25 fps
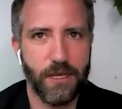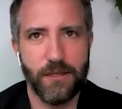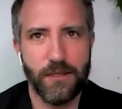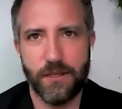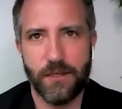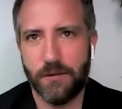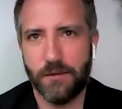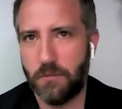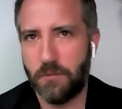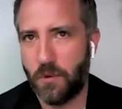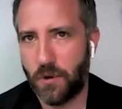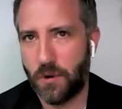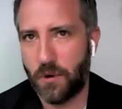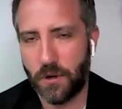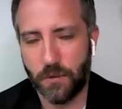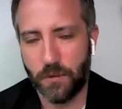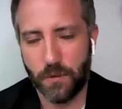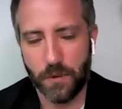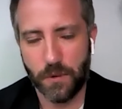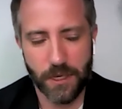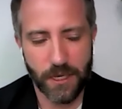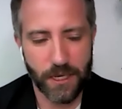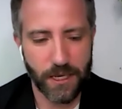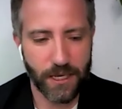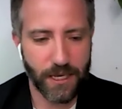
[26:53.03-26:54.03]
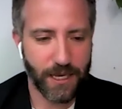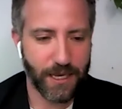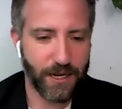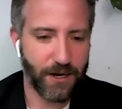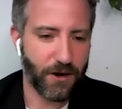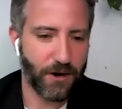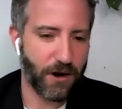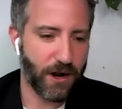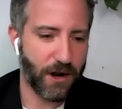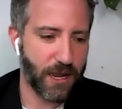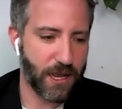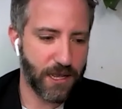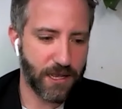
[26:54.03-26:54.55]
the more we hit our
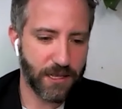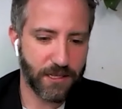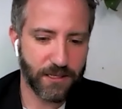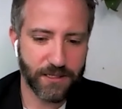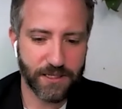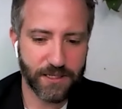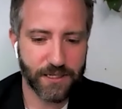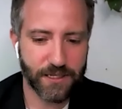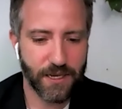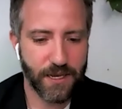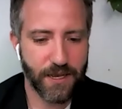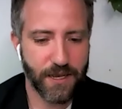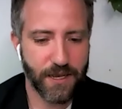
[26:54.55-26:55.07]
heads,